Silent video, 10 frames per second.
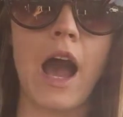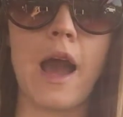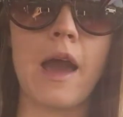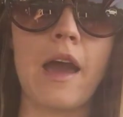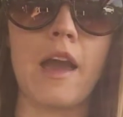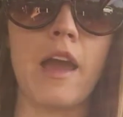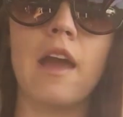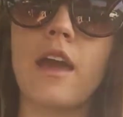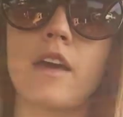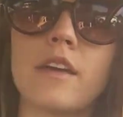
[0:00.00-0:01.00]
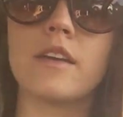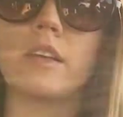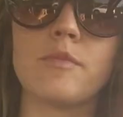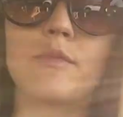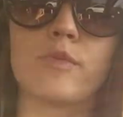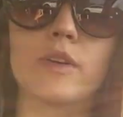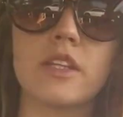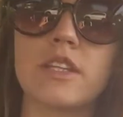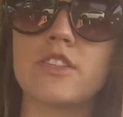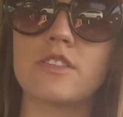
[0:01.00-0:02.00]
I am
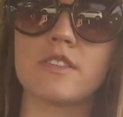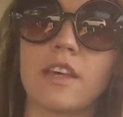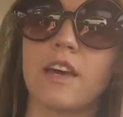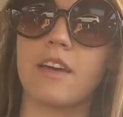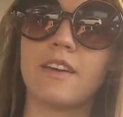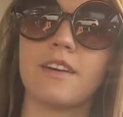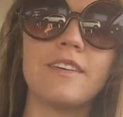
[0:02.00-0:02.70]
really just like,